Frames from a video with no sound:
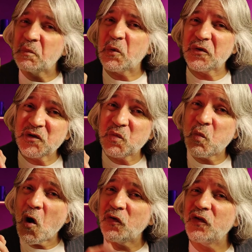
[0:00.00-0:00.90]
but there's
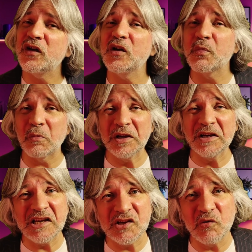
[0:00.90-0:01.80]
one that you probably
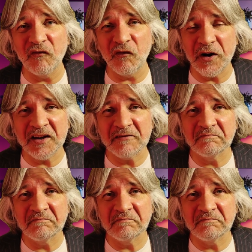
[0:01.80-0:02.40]
need to avoid.